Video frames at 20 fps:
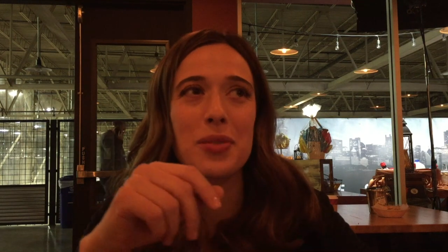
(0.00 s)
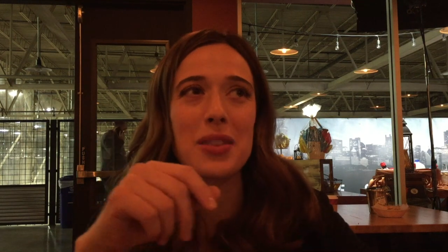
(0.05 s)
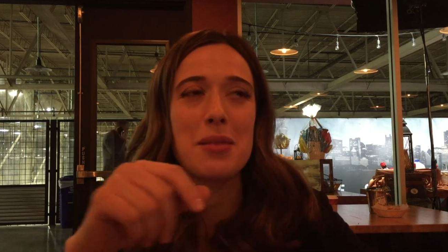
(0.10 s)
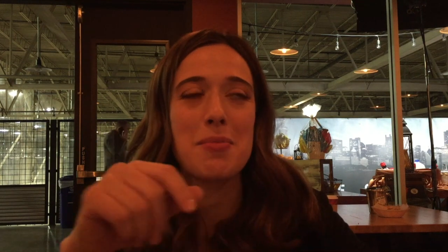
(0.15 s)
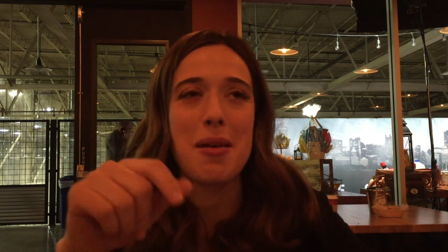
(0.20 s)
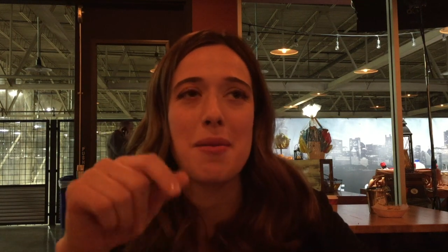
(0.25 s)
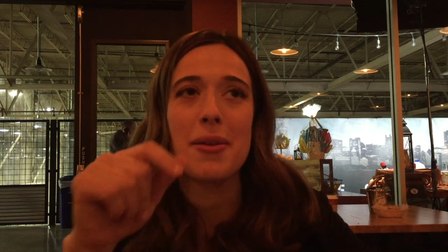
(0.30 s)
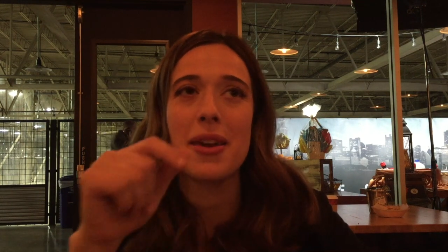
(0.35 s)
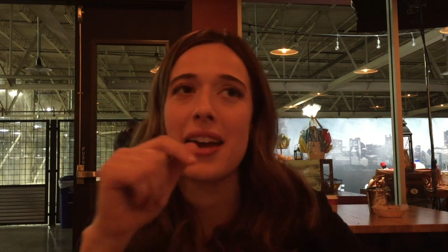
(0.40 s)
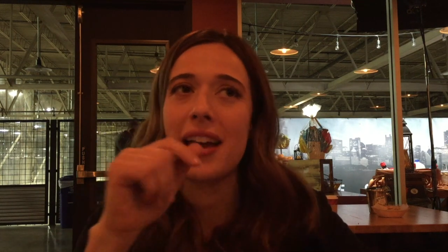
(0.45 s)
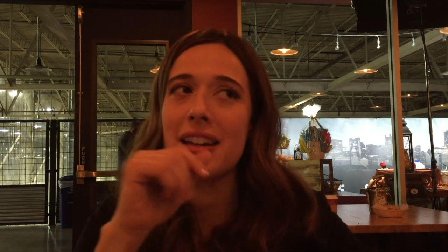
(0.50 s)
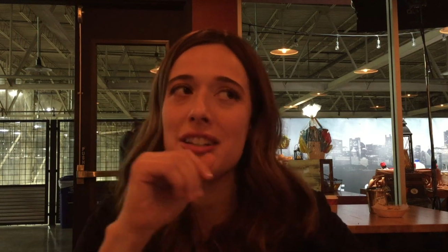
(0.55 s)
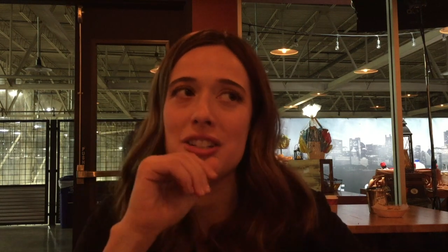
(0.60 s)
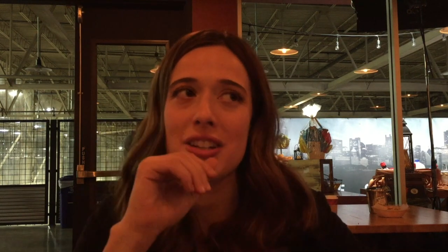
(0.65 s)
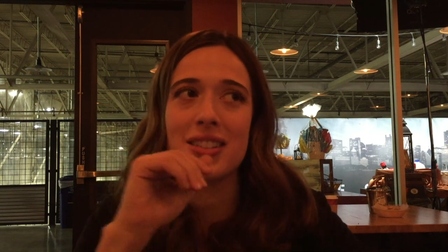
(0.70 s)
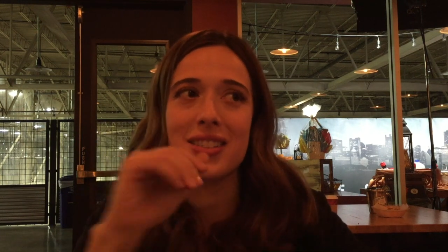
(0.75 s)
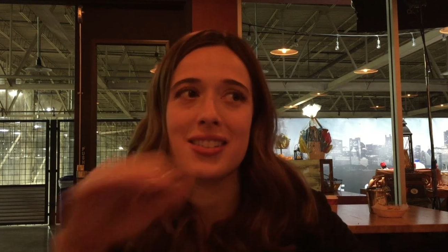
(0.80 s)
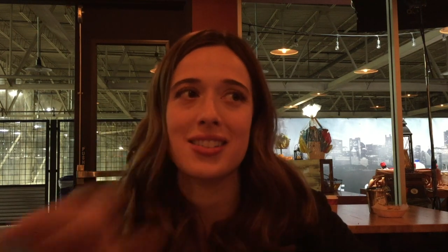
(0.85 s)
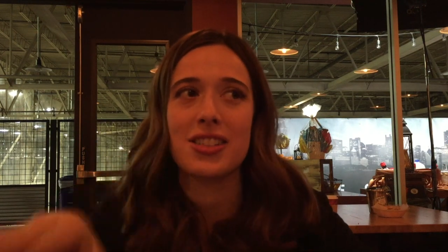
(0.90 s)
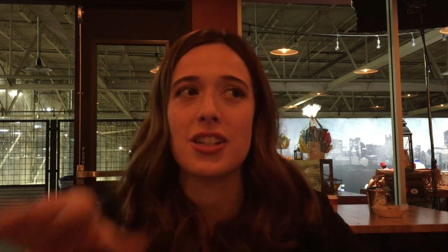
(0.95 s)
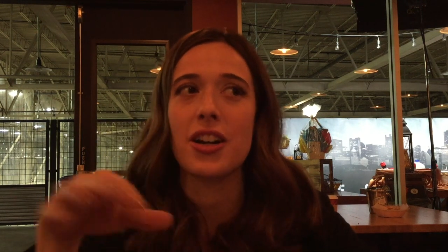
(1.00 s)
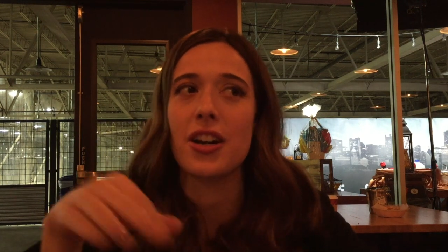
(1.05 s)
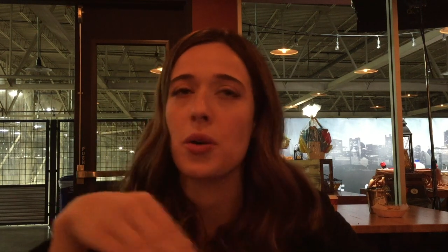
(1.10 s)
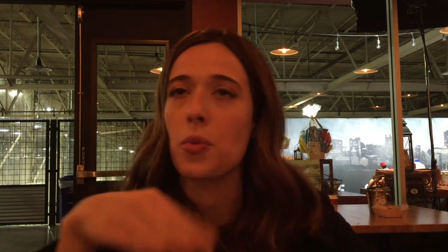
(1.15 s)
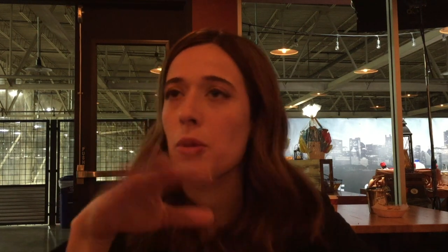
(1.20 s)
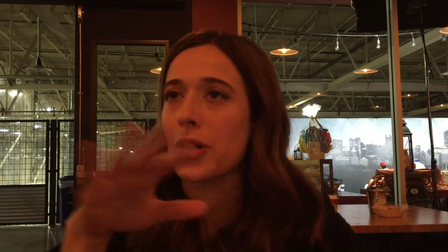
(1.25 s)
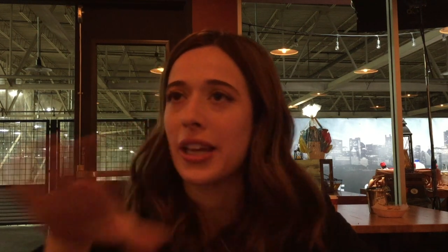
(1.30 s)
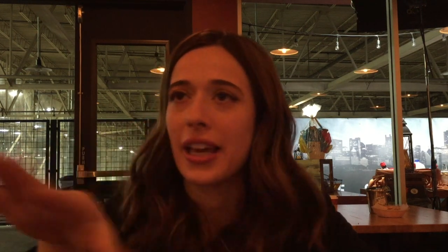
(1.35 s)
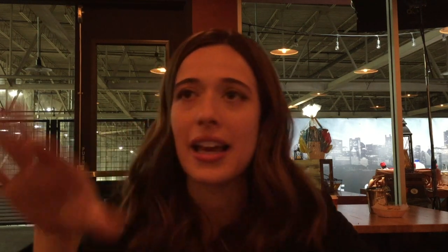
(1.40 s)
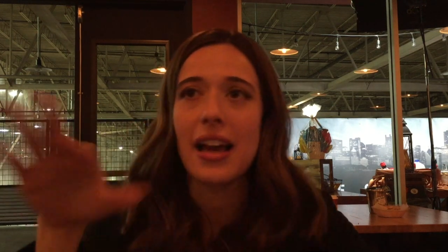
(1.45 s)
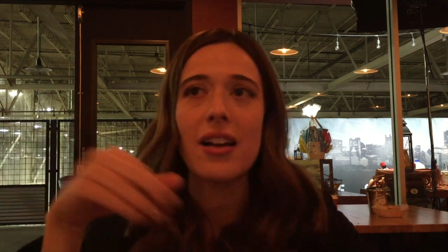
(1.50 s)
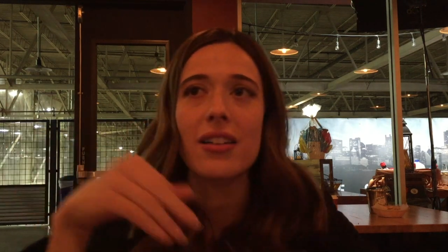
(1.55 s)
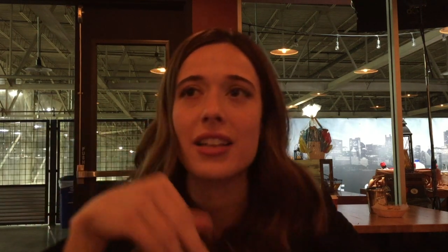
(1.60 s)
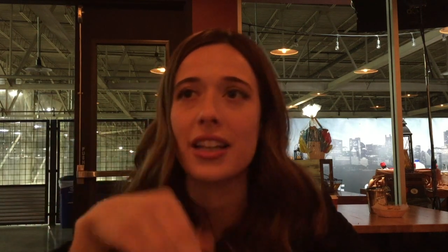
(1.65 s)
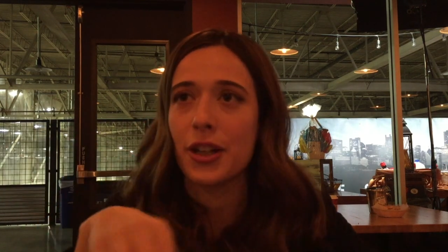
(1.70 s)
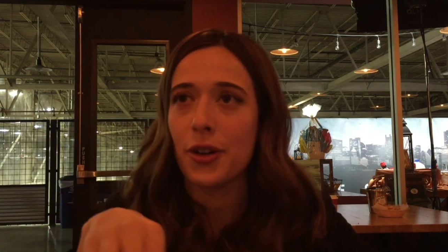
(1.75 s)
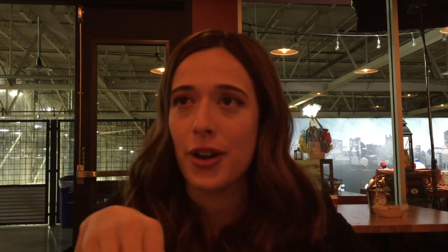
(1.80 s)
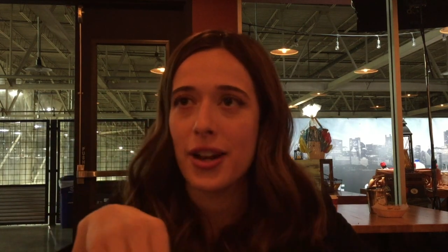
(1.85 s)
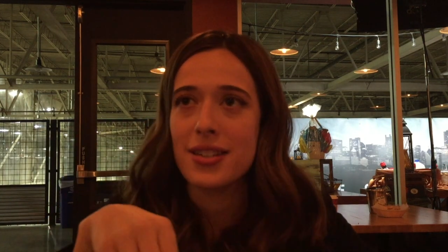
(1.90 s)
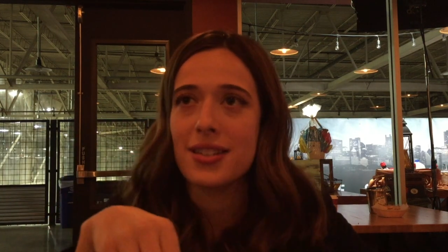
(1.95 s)
the baby, I just started working out
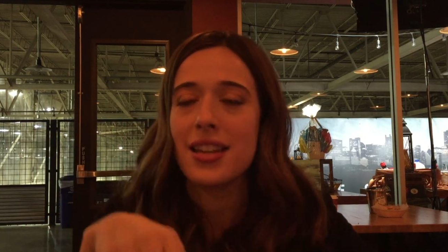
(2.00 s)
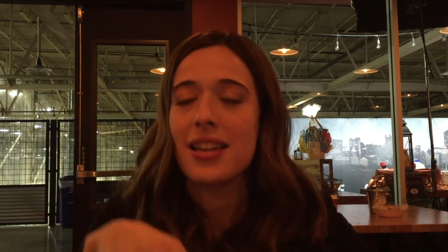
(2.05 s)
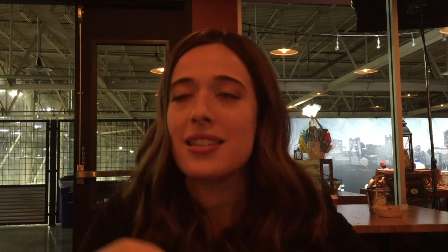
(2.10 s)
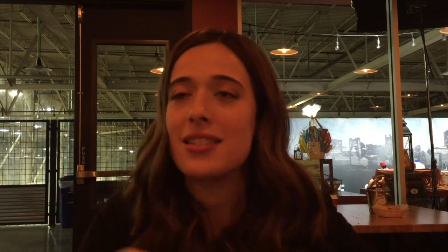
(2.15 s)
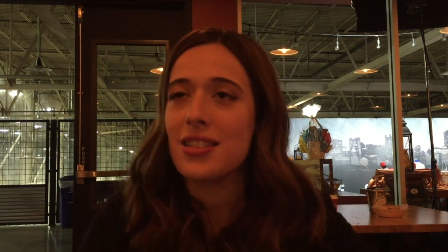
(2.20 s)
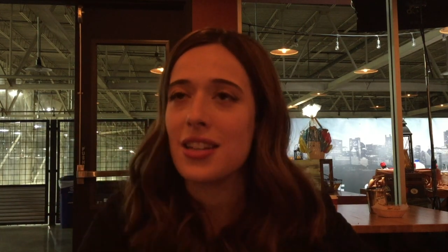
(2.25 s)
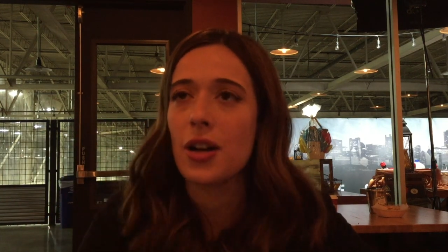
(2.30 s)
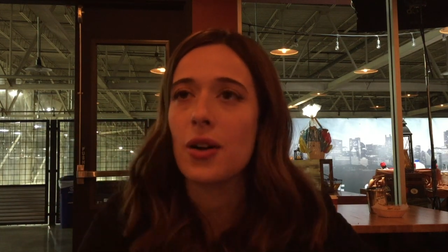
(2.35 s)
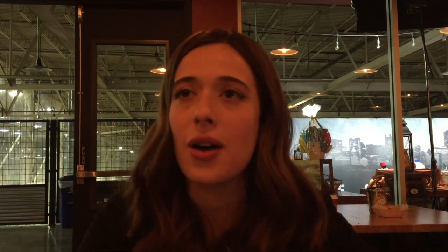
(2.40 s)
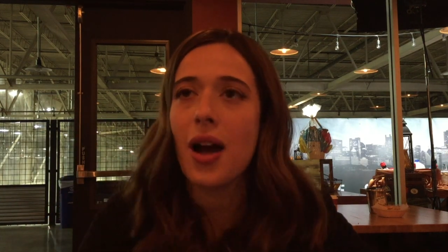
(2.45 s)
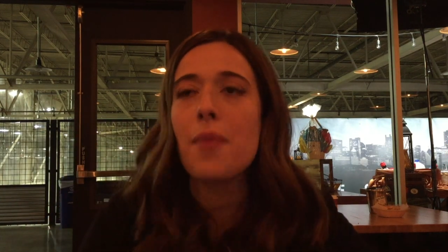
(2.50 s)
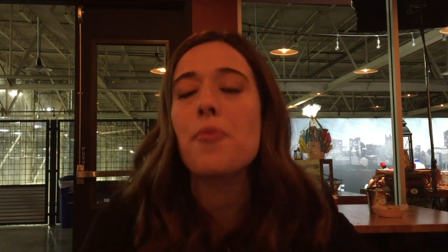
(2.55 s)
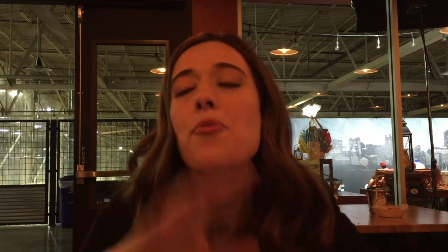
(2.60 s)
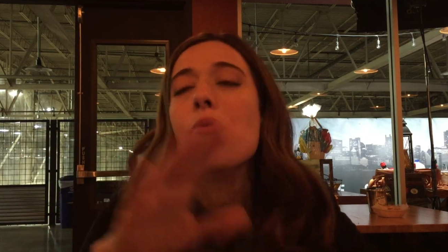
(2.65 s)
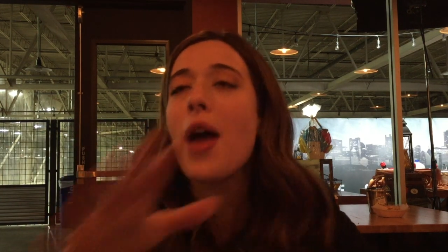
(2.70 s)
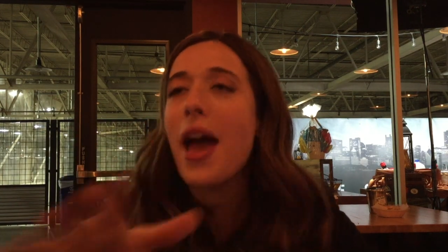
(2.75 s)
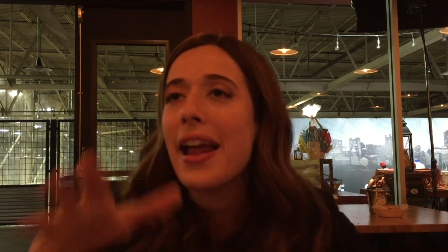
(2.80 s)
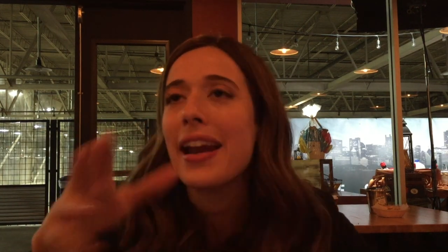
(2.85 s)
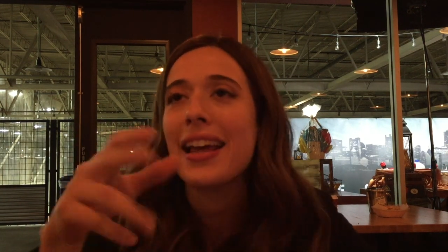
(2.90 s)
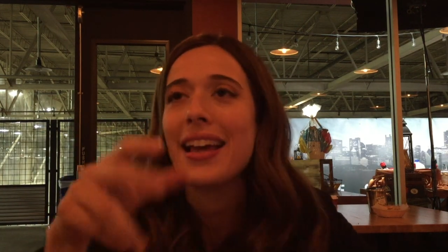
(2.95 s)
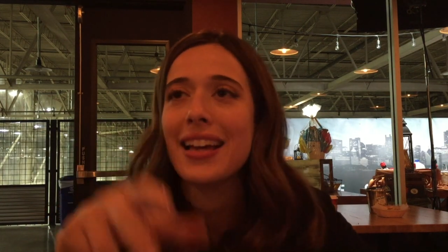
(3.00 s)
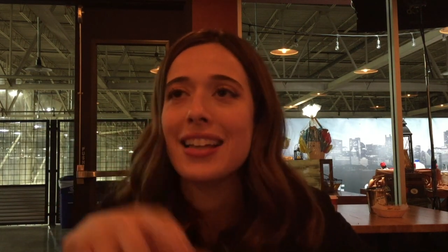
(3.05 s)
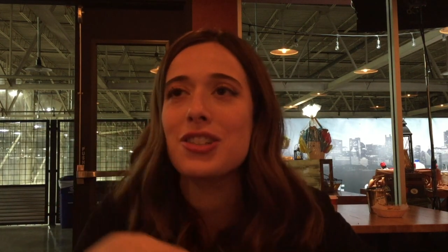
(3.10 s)
like crazy. So, I'm ready.